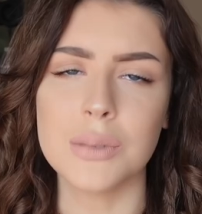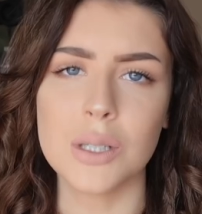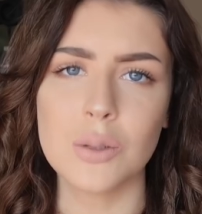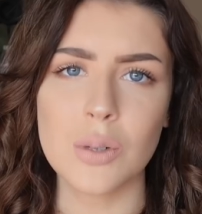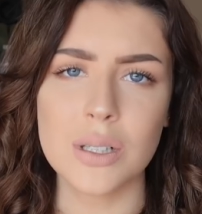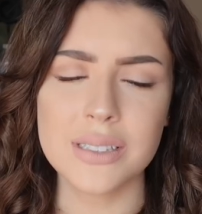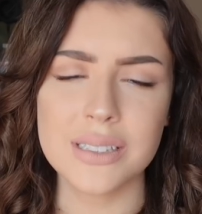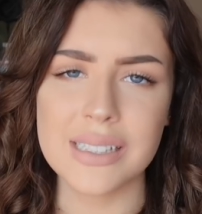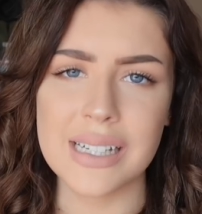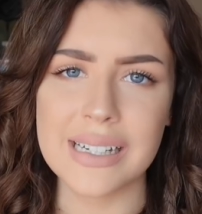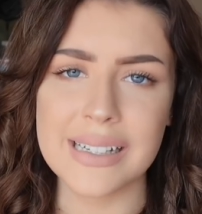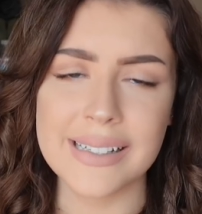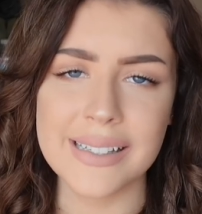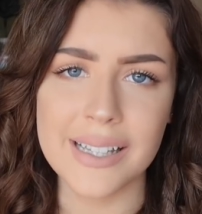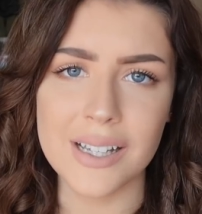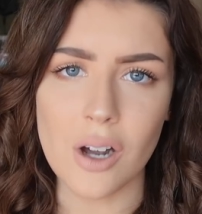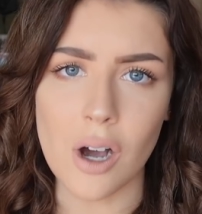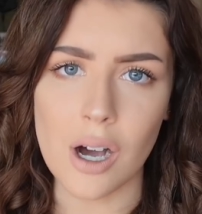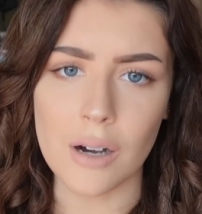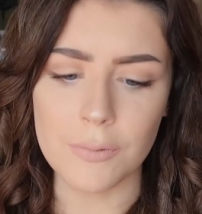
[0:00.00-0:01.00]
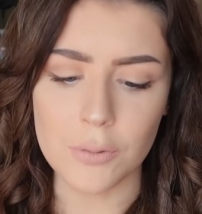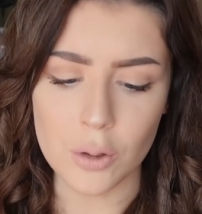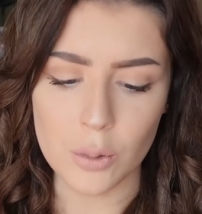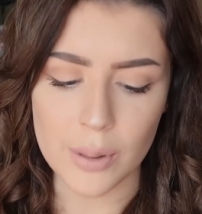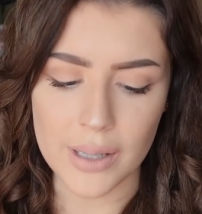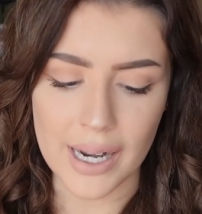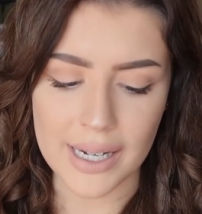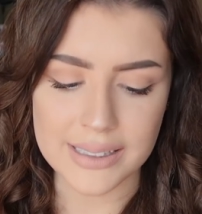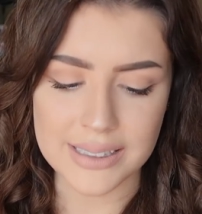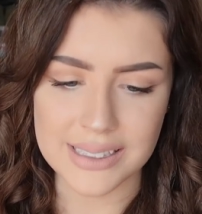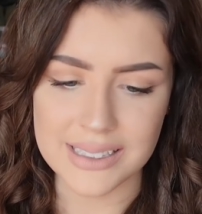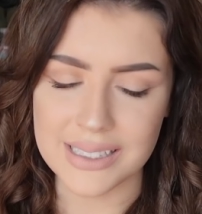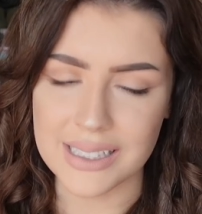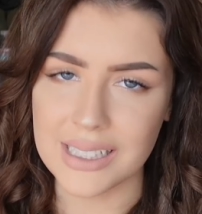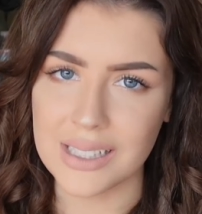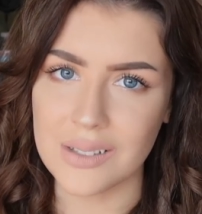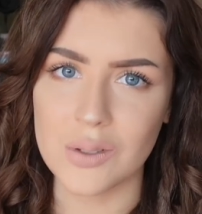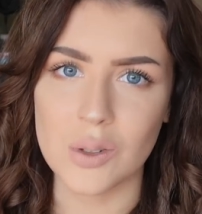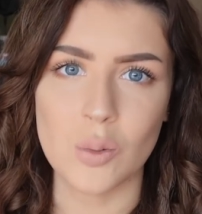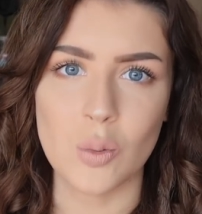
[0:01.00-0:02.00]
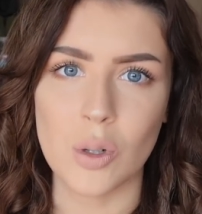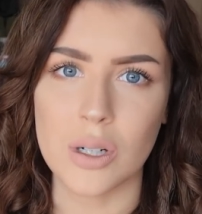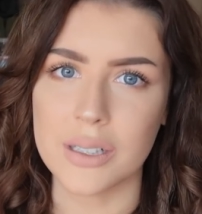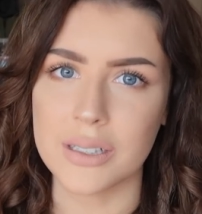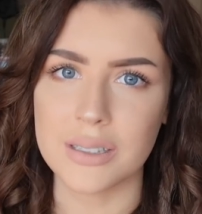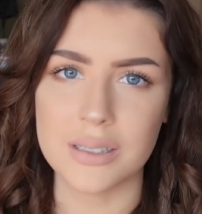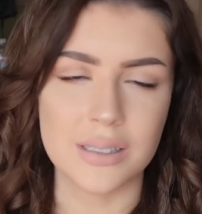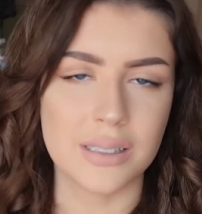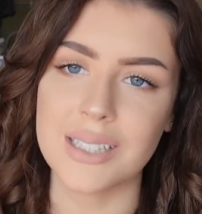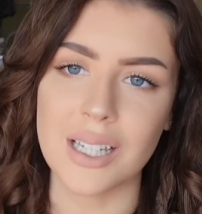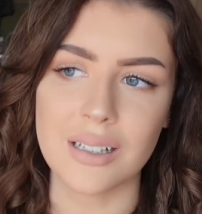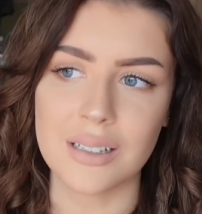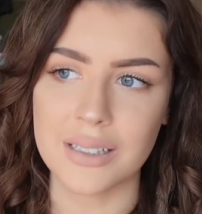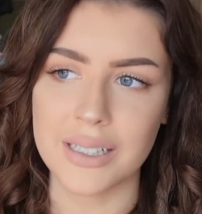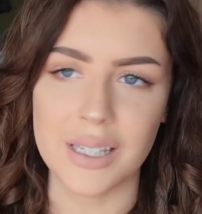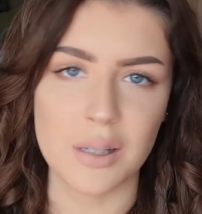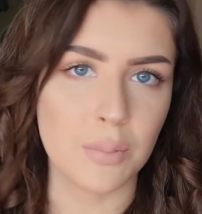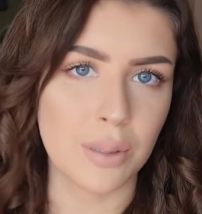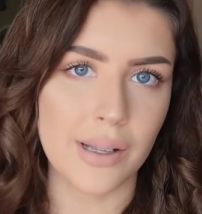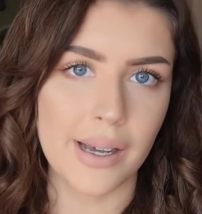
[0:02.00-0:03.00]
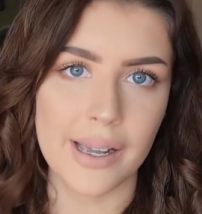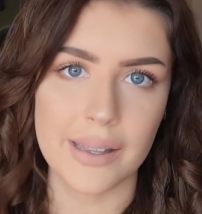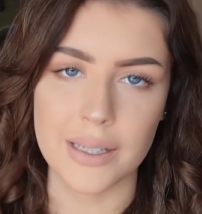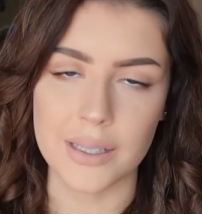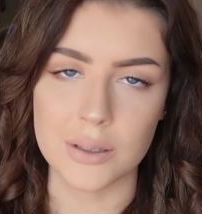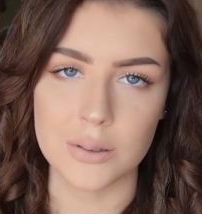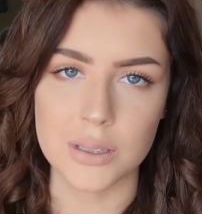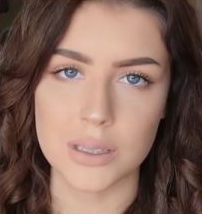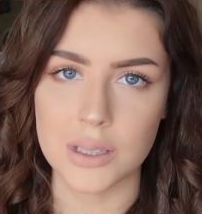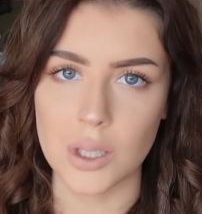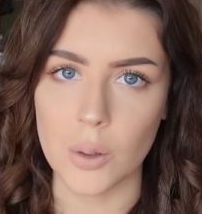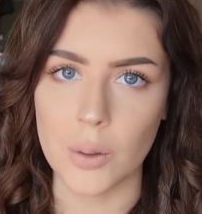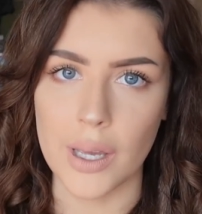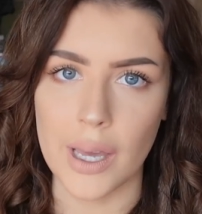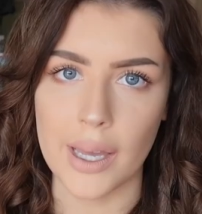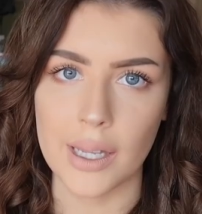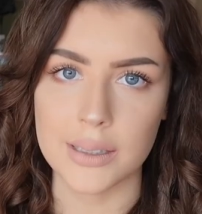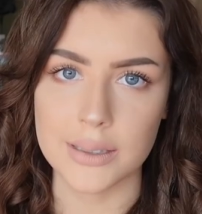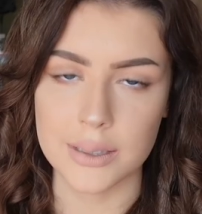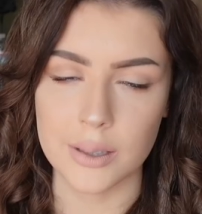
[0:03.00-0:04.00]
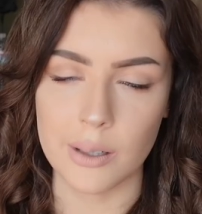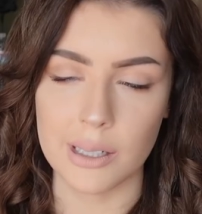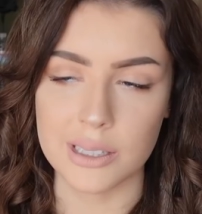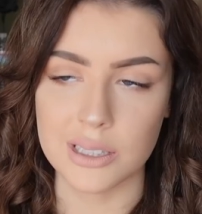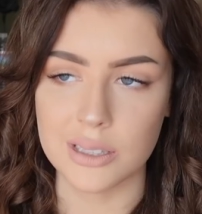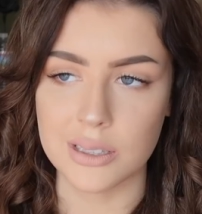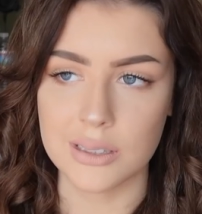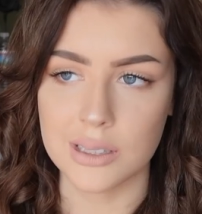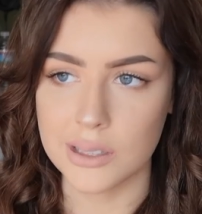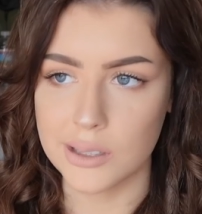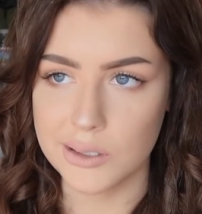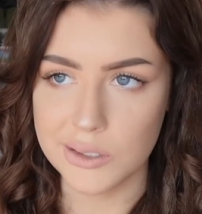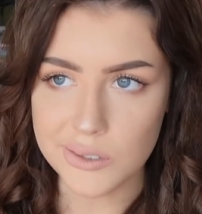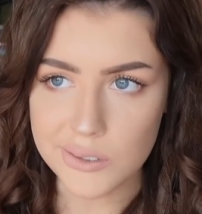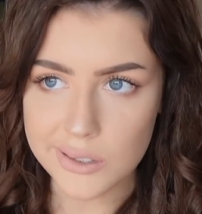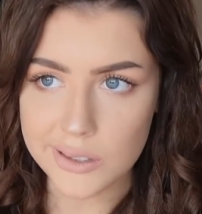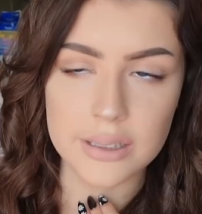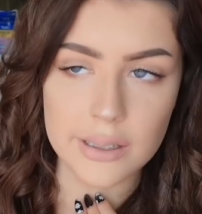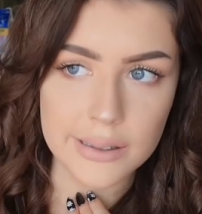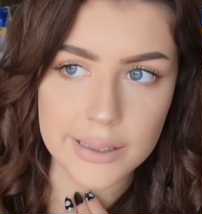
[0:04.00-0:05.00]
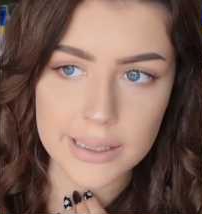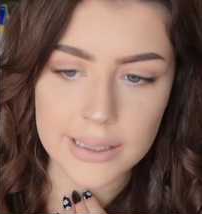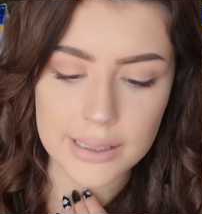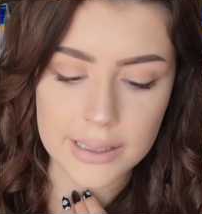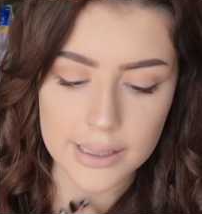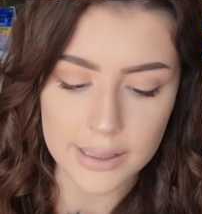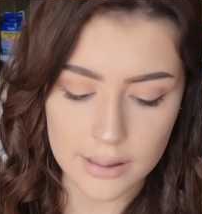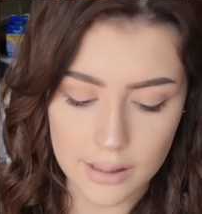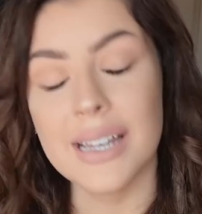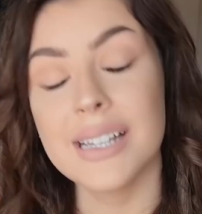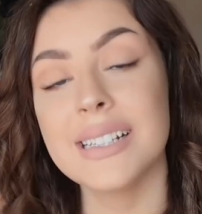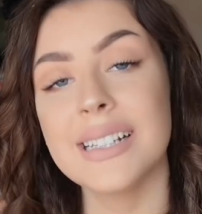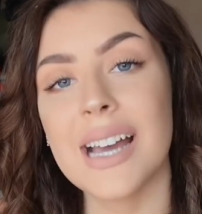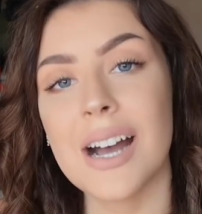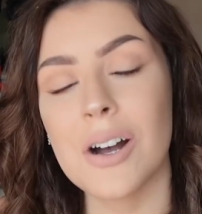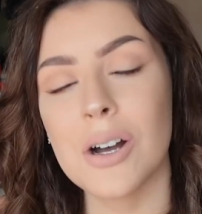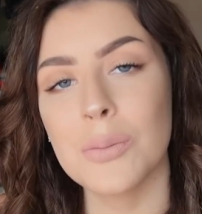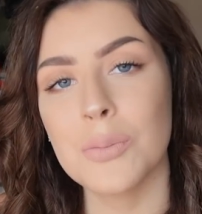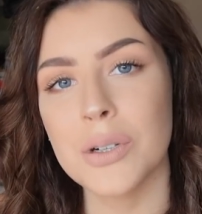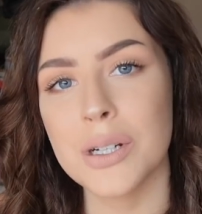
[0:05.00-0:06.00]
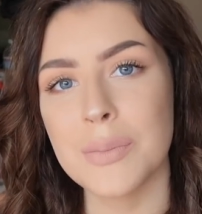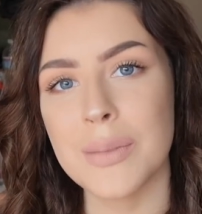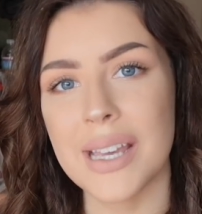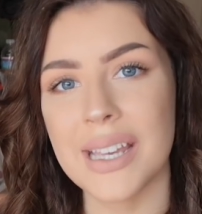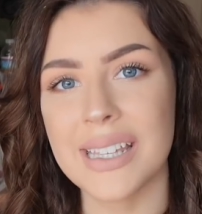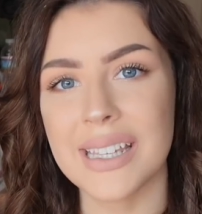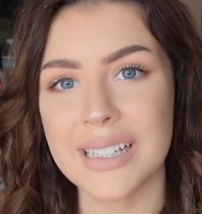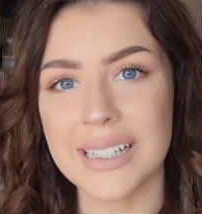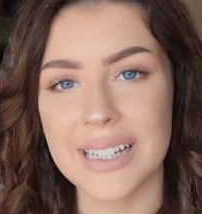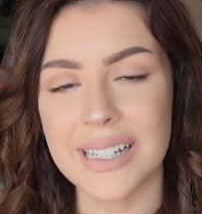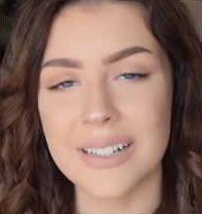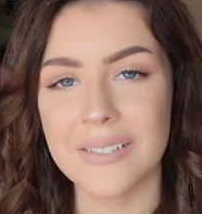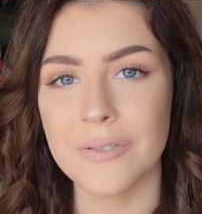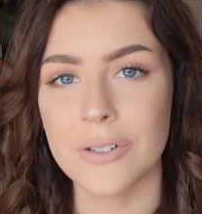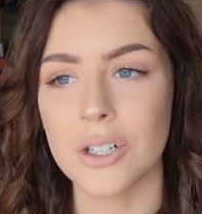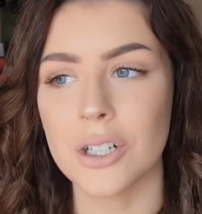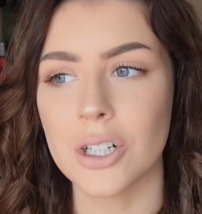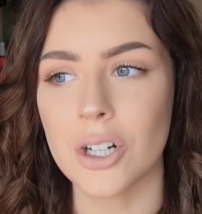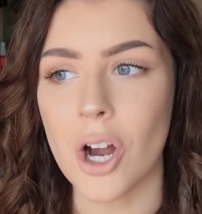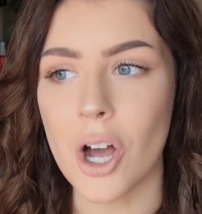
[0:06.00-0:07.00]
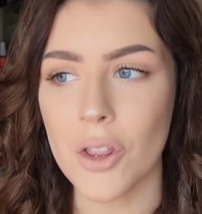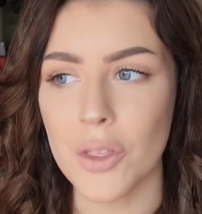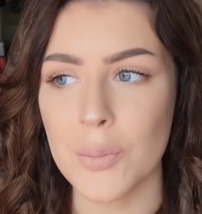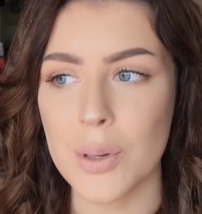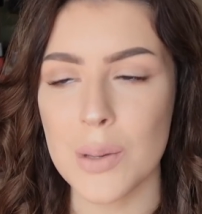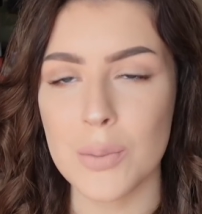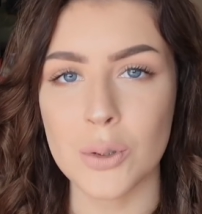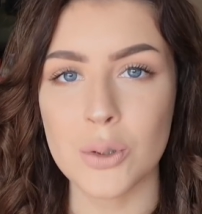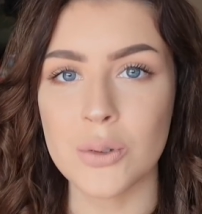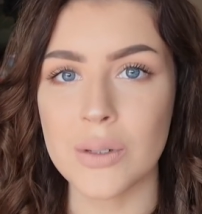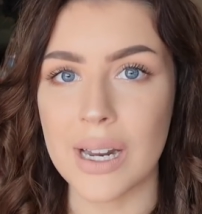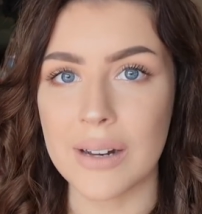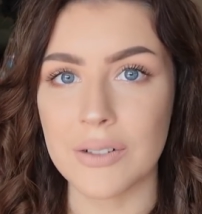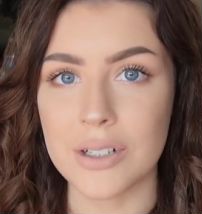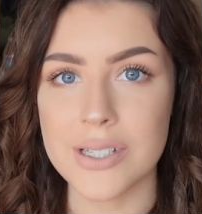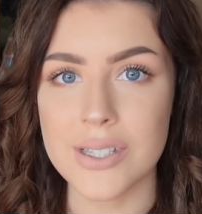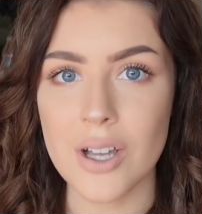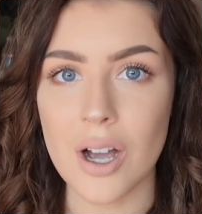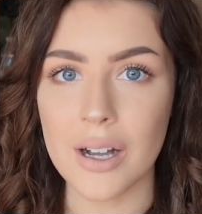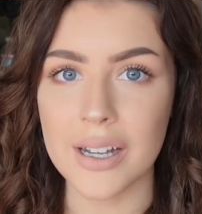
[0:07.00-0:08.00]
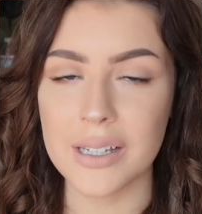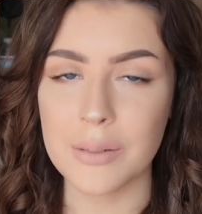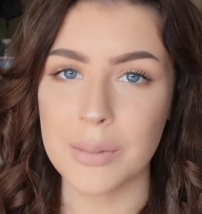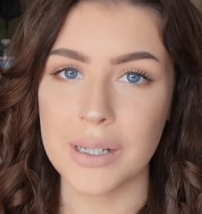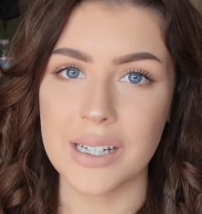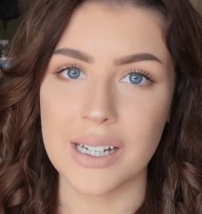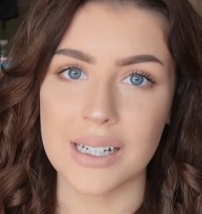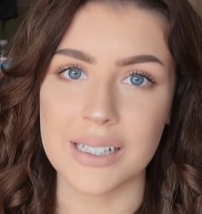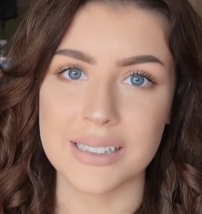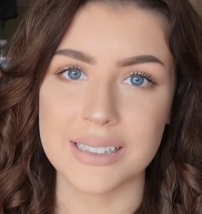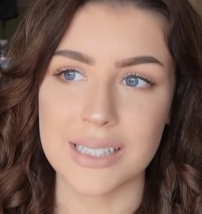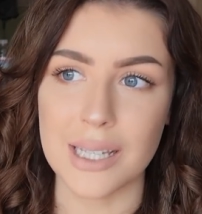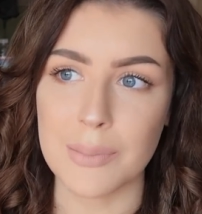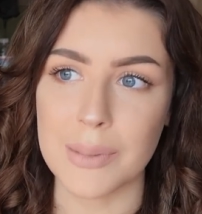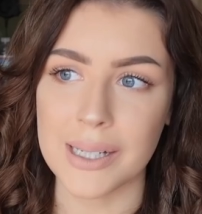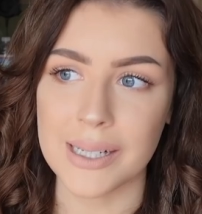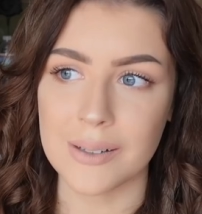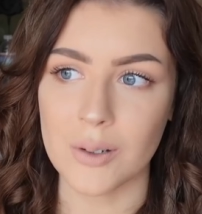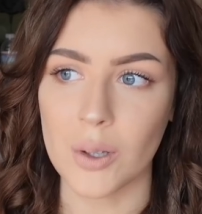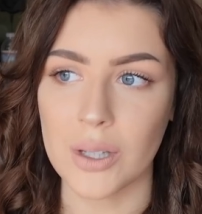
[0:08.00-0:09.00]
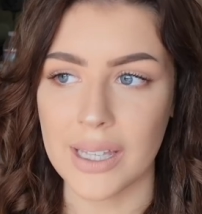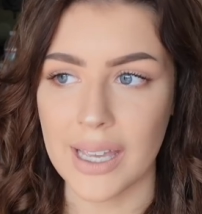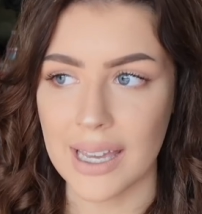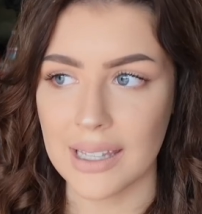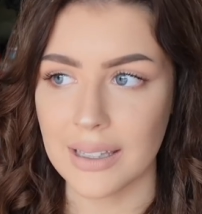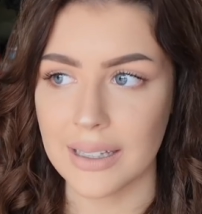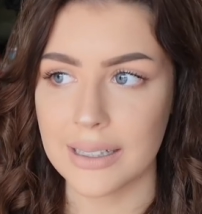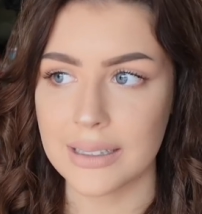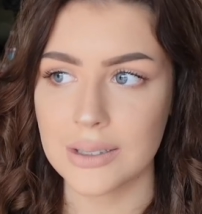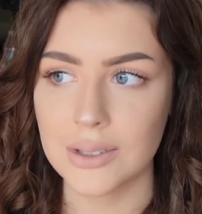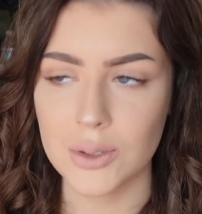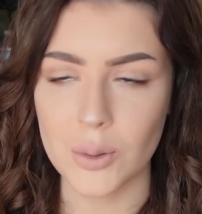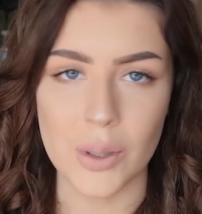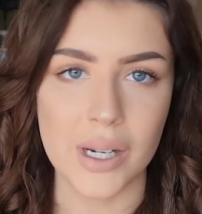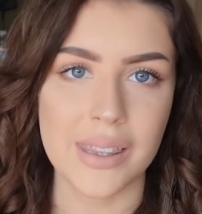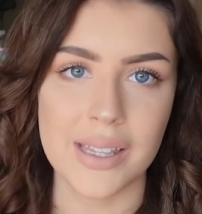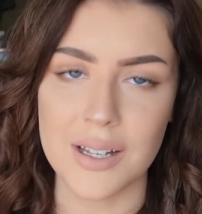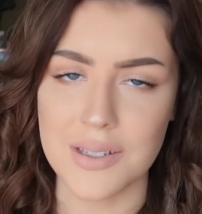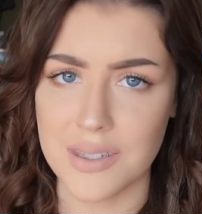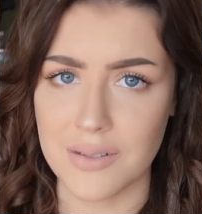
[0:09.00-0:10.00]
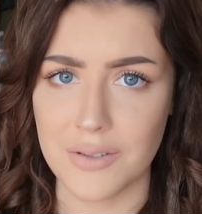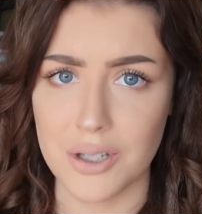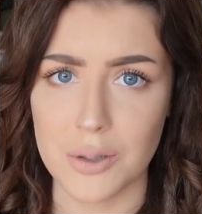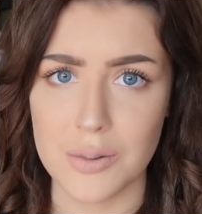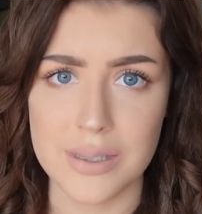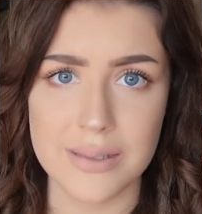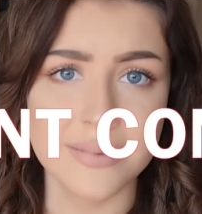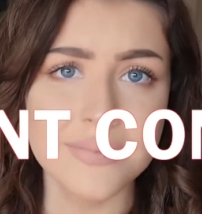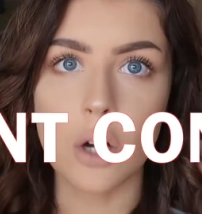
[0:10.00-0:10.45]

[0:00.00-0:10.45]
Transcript: It wasn't anything awful, but I just didn't even want to subtly imply that it was okay, so I just deleted it. And now I'm remaking it for all the people who never saw it because, I mean, it only had like 20,000 views.